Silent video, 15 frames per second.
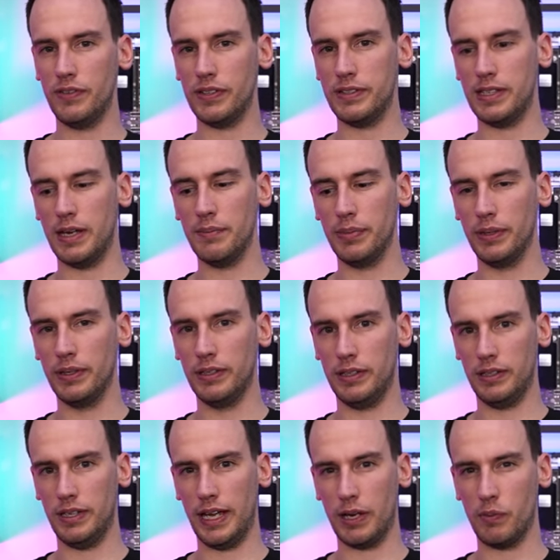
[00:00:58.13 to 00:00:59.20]
a
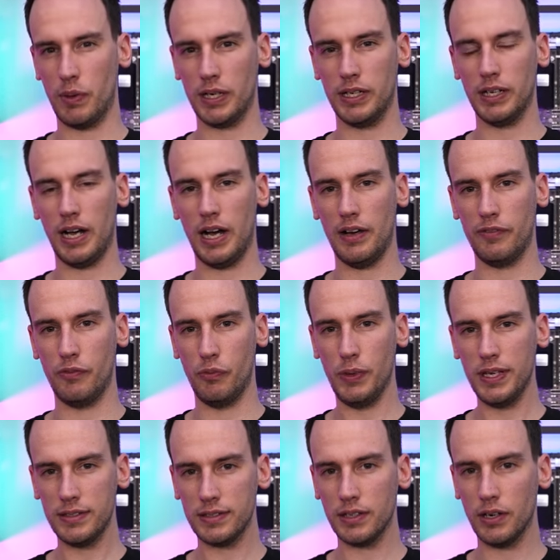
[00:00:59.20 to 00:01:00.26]
sample like 1.5
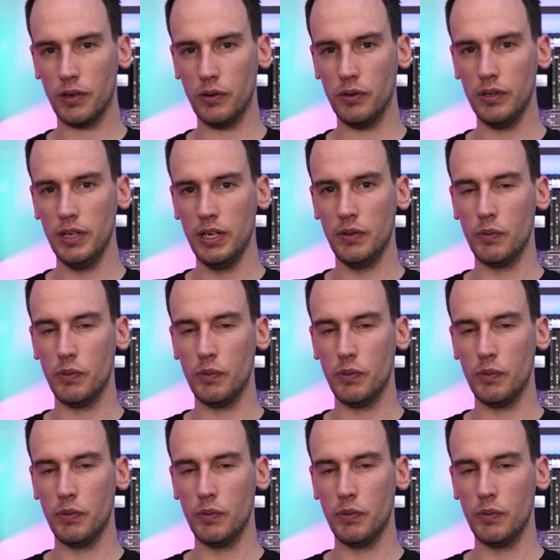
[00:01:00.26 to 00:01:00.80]
weeks ago,